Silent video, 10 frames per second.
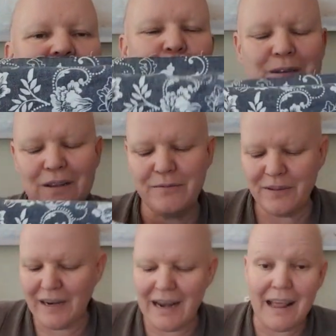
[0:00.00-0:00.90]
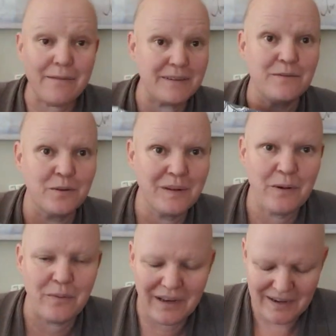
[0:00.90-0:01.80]
this tablecloth and I loved it from
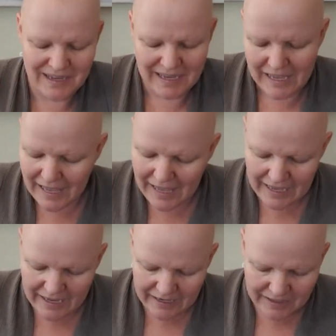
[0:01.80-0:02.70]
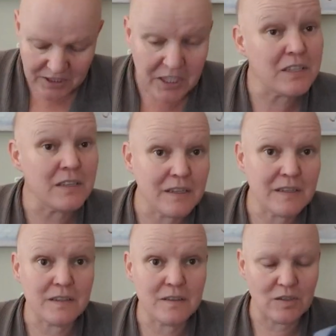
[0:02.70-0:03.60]
day one. And she turned
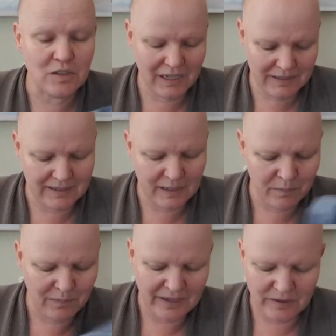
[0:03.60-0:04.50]
it into, she cut it up and